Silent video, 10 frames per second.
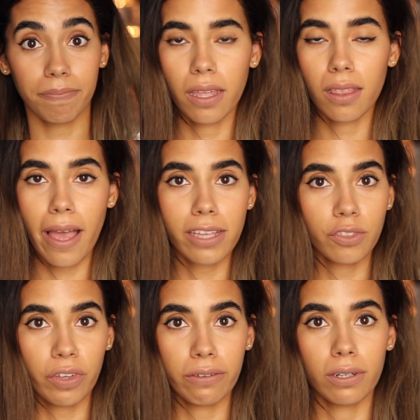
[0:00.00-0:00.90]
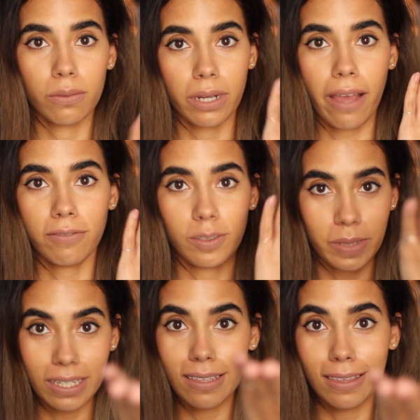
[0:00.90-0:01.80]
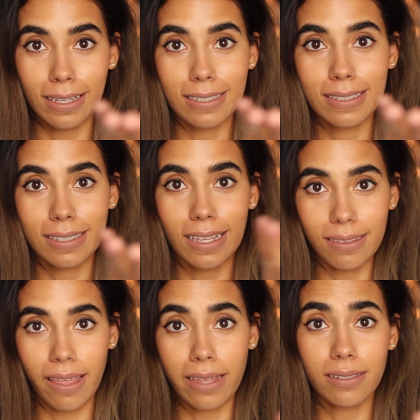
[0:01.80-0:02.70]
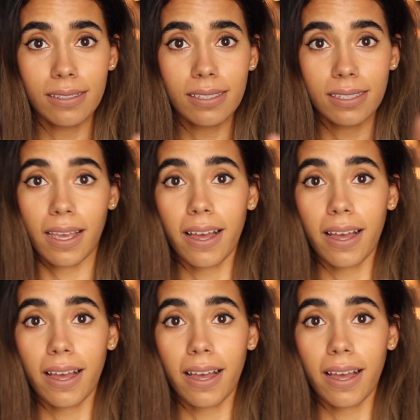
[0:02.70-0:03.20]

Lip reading: And then last favorite would have to be this lens.